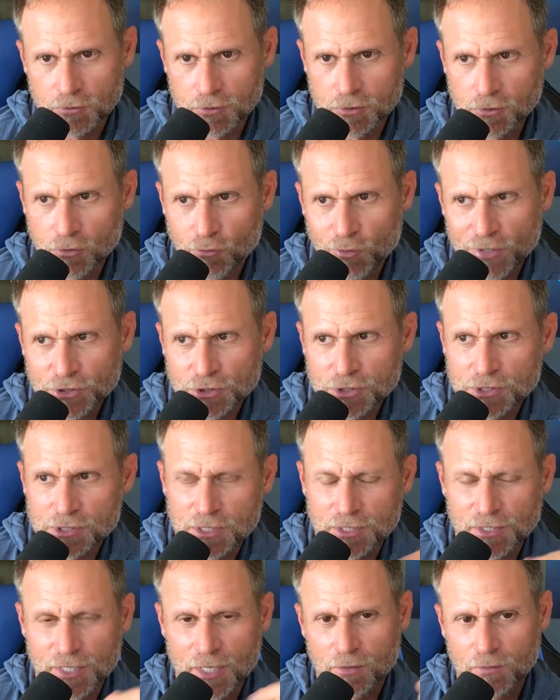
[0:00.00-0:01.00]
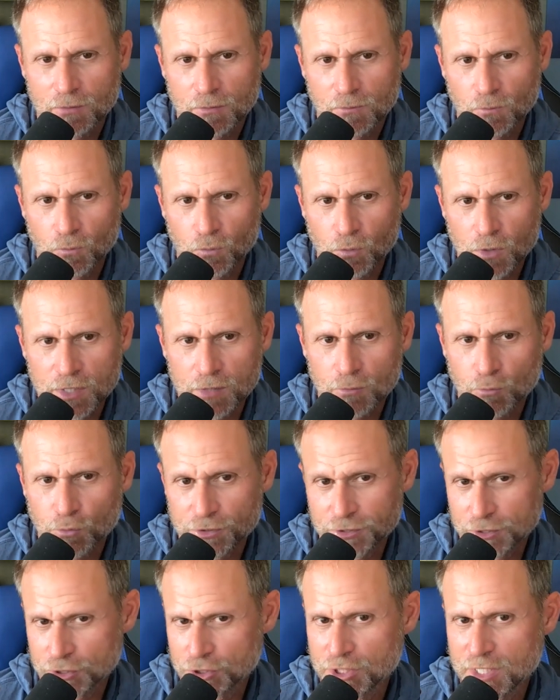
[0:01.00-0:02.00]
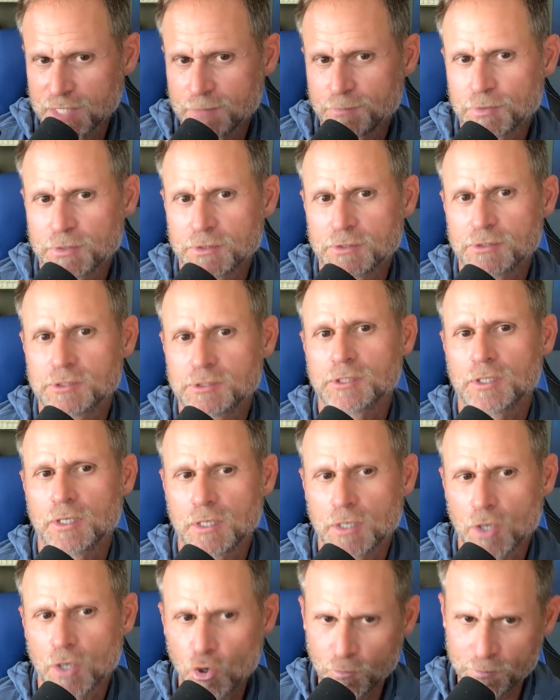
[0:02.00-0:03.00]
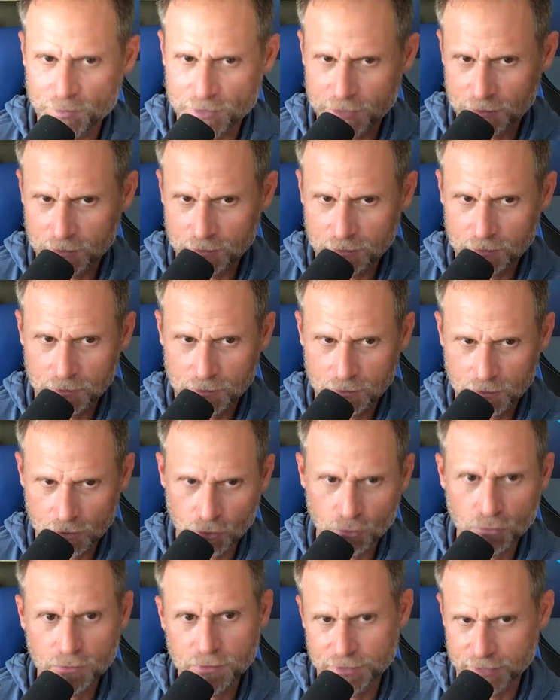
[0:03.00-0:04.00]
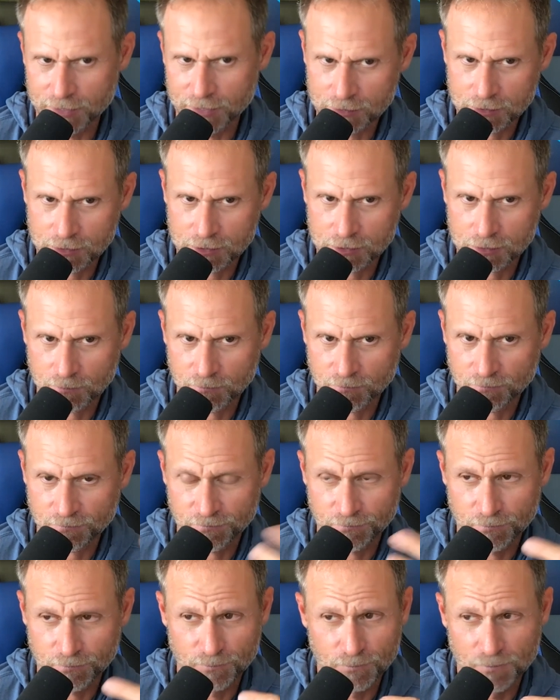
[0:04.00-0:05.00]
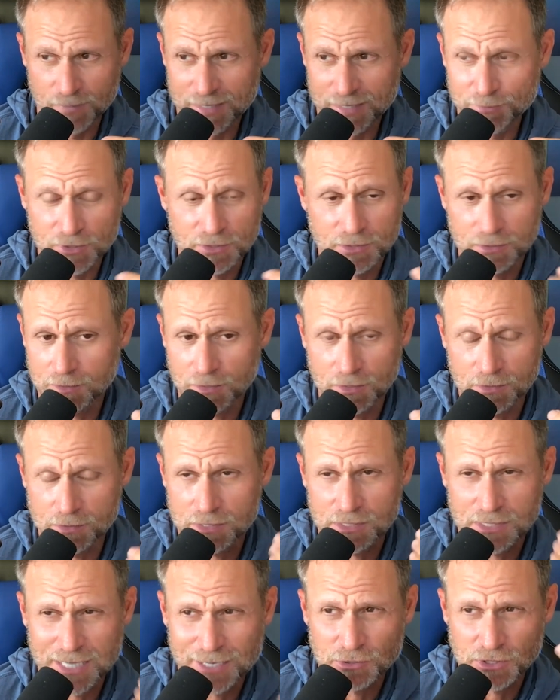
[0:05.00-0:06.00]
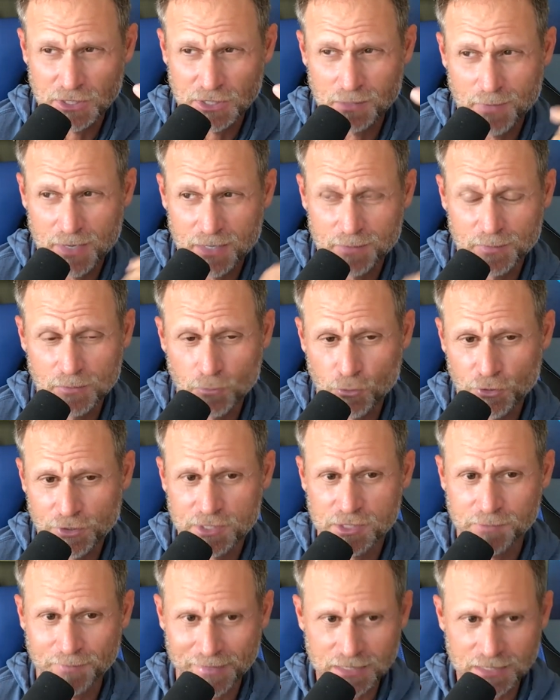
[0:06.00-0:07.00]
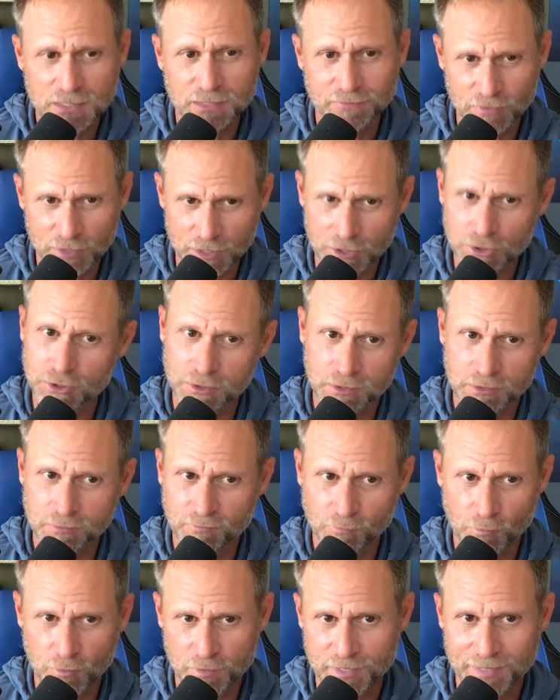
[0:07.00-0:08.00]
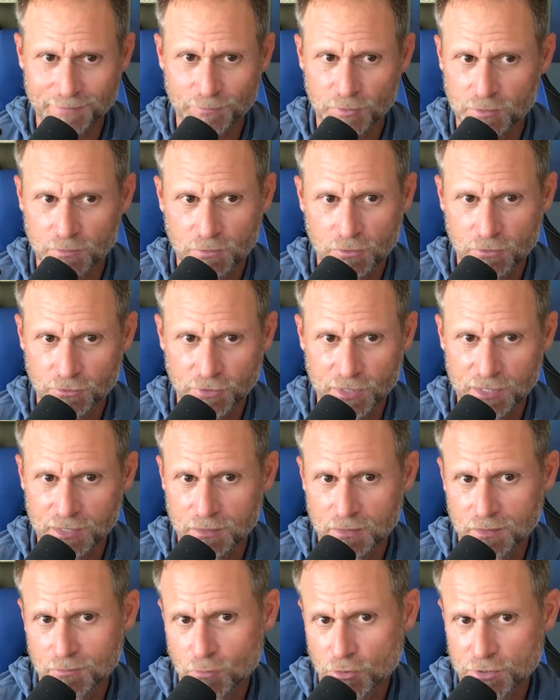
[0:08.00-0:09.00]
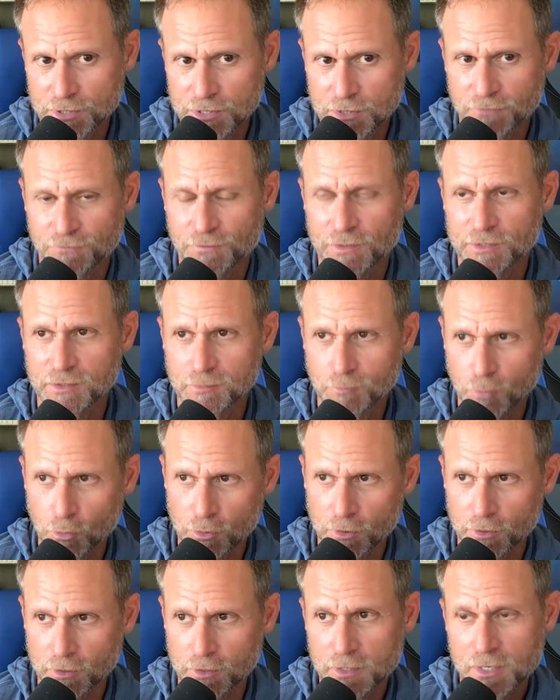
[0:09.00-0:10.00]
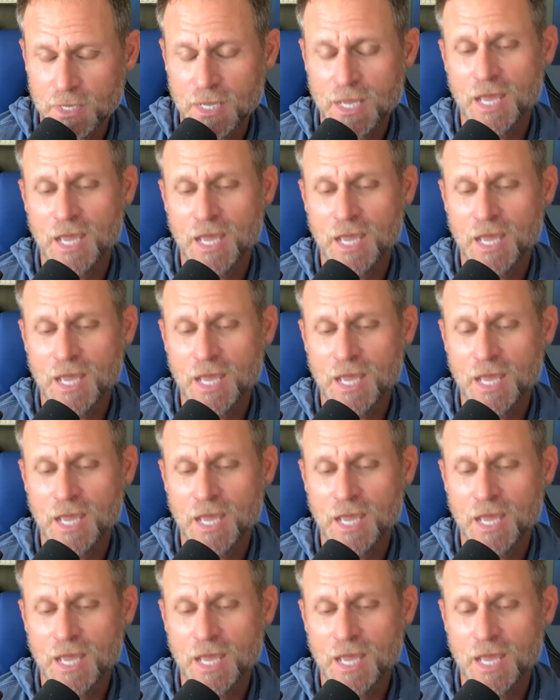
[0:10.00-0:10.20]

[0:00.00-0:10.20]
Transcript: 2 questions on that. One, were the shapers open to this? Maybe it sounds like it might have been more expensive initially for them to create a more eco-friendly board.